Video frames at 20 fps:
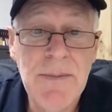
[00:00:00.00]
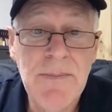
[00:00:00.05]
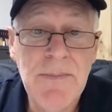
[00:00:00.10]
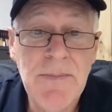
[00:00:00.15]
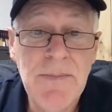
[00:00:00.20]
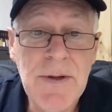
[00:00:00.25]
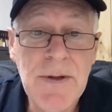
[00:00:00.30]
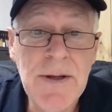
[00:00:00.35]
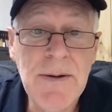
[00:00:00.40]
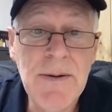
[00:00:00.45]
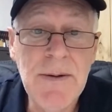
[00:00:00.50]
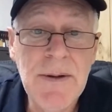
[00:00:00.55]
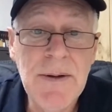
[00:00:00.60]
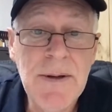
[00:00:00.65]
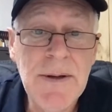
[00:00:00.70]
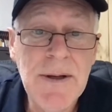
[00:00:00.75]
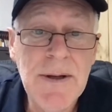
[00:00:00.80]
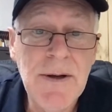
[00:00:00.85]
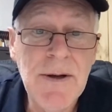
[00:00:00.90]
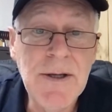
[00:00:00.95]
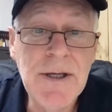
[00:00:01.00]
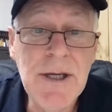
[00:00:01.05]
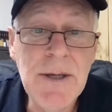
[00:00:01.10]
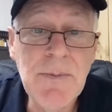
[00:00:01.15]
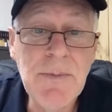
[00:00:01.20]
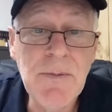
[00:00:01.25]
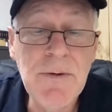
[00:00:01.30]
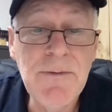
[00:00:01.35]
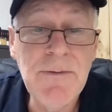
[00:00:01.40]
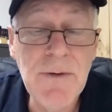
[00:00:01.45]
Now, I
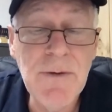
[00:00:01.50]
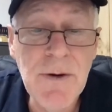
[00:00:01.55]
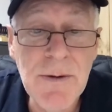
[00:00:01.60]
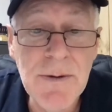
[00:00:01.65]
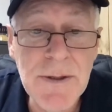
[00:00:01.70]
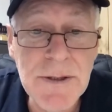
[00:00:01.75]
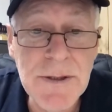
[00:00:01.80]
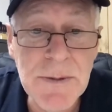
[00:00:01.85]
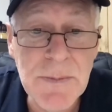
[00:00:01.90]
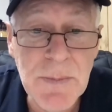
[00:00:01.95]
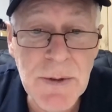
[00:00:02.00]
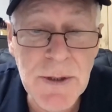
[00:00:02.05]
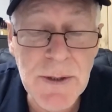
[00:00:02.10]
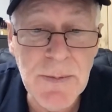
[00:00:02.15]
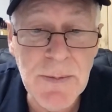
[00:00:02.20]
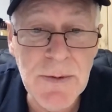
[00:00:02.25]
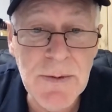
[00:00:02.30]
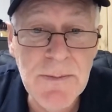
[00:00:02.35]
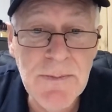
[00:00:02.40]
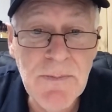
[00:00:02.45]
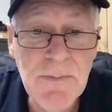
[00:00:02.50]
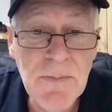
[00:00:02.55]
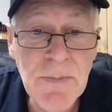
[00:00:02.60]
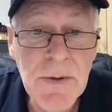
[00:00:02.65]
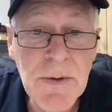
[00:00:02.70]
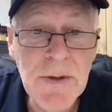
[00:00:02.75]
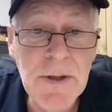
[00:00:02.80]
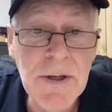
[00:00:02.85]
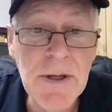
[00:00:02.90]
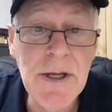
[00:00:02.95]
keep referring to people
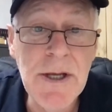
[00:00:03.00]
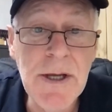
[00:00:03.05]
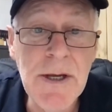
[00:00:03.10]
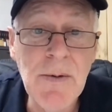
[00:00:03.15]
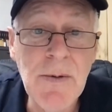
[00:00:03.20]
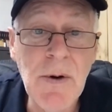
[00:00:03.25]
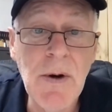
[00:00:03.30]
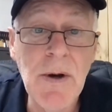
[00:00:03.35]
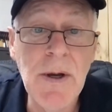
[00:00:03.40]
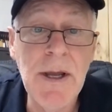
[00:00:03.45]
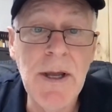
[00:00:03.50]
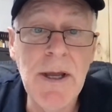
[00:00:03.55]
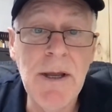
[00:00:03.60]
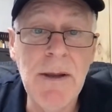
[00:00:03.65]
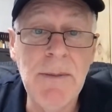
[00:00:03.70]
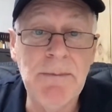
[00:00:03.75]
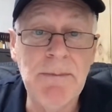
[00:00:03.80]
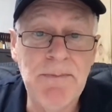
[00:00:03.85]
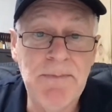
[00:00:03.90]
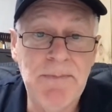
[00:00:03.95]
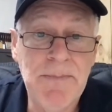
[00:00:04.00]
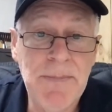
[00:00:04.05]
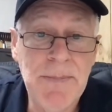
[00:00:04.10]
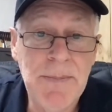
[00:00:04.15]
that here I am.